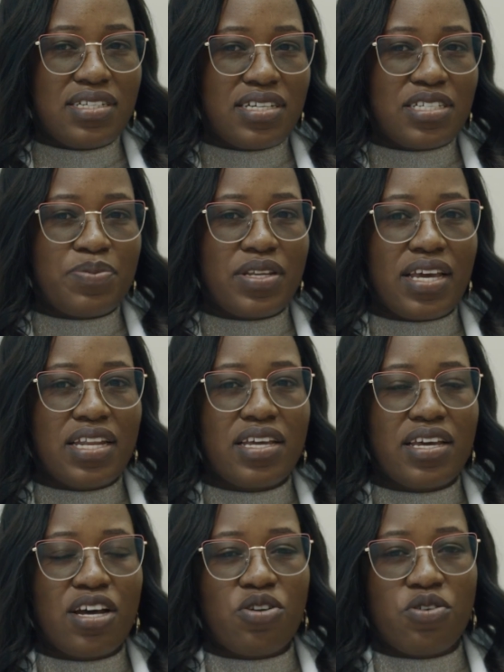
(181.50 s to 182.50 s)
she has been
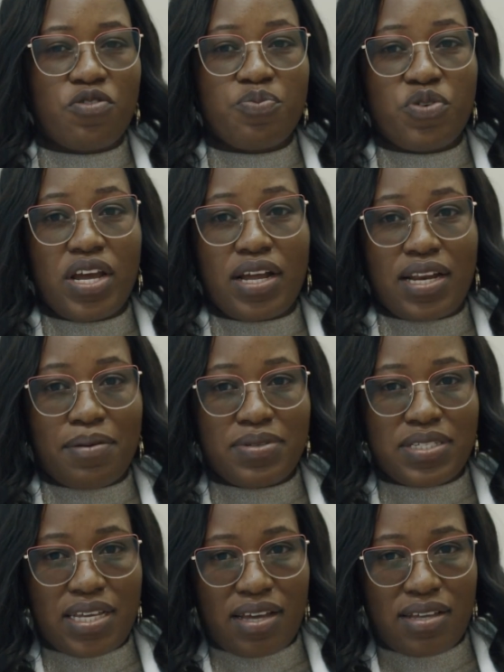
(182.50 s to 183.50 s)
getting a lot of
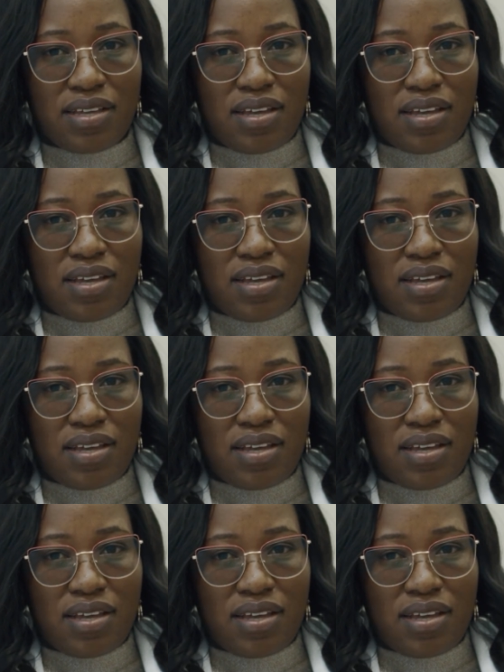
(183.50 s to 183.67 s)
preeclampsia,